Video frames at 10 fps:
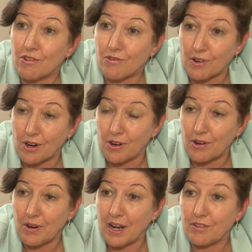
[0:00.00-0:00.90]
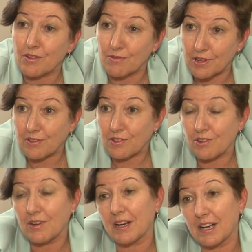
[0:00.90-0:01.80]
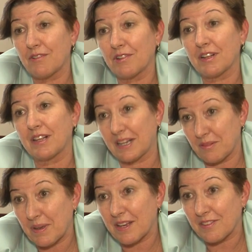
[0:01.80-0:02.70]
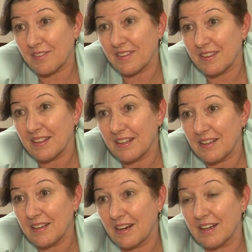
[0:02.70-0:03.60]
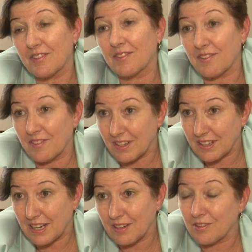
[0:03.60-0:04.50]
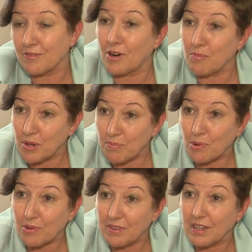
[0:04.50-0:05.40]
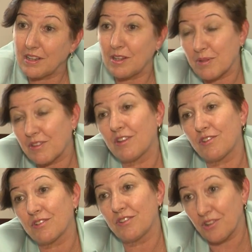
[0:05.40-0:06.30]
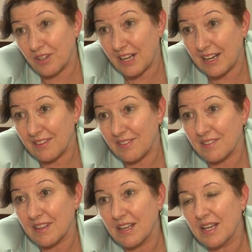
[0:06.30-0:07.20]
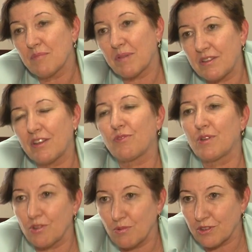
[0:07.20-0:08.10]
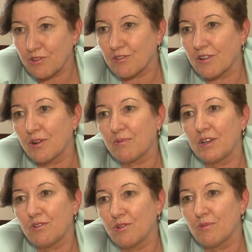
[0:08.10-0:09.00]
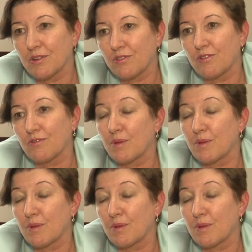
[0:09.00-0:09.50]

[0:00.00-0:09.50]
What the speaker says: to grow at a risk to our current client base. Our existing clients are far more important than any potential new clients. But yes, we do want to grow. We do want to